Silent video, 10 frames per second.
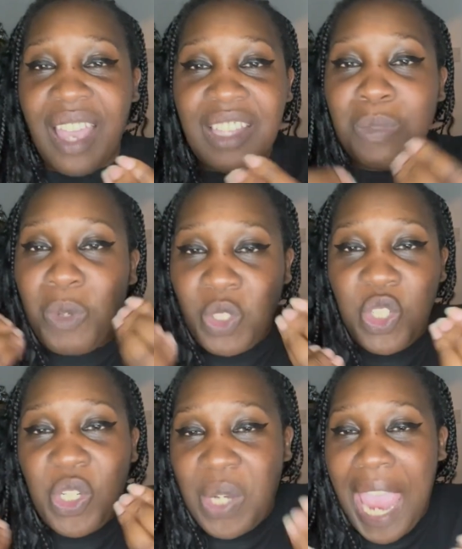as
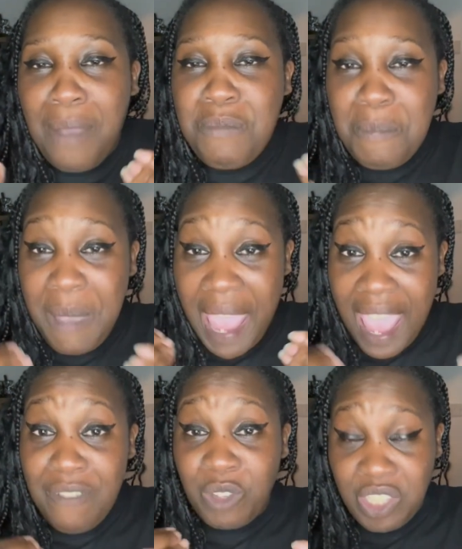much as you can
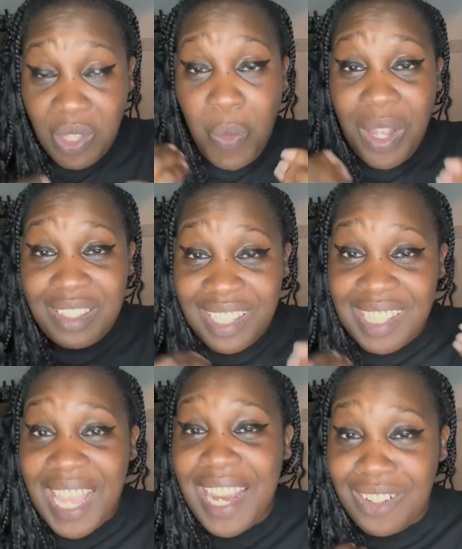prepare for someone to
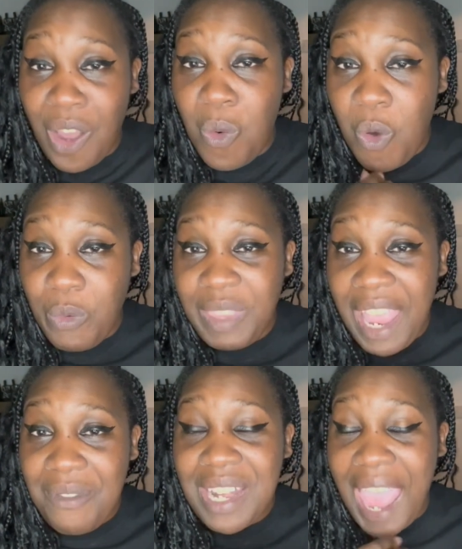say no up
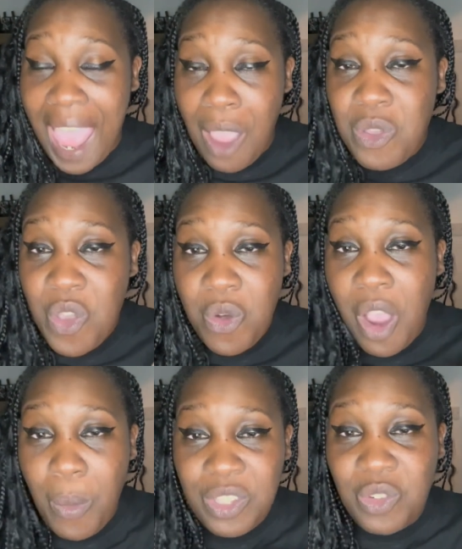there, and how you're
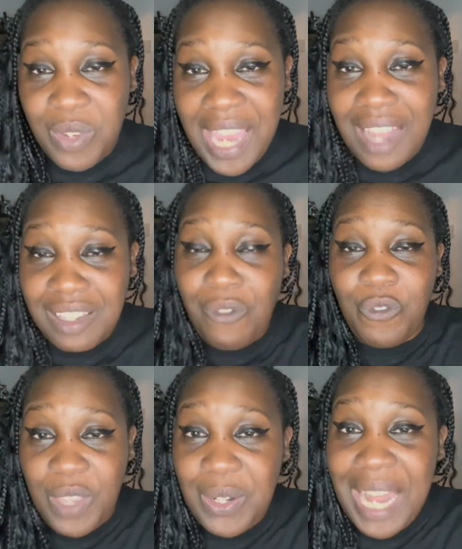going to react and
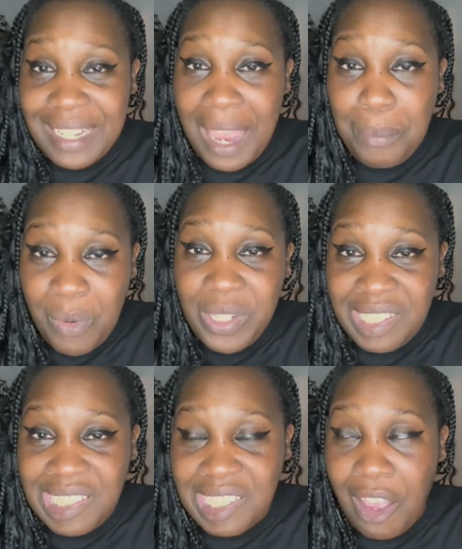feel at that
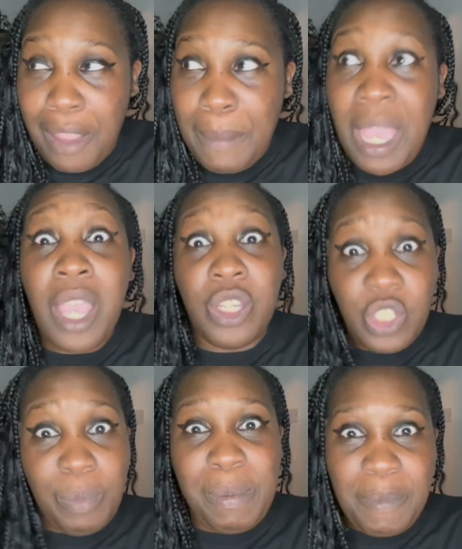point in time.
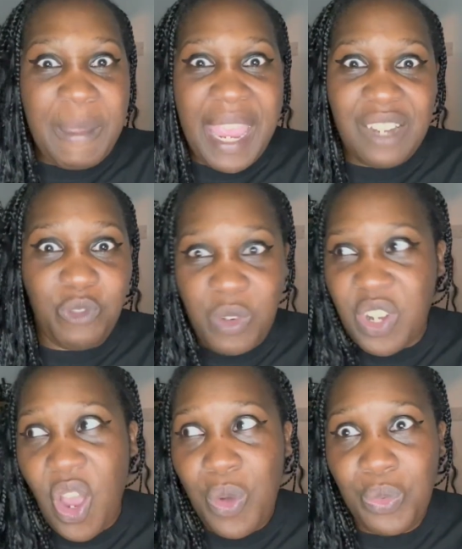You should be prepared for a
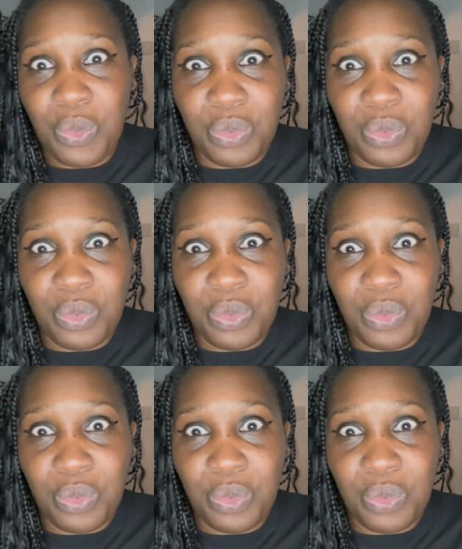no.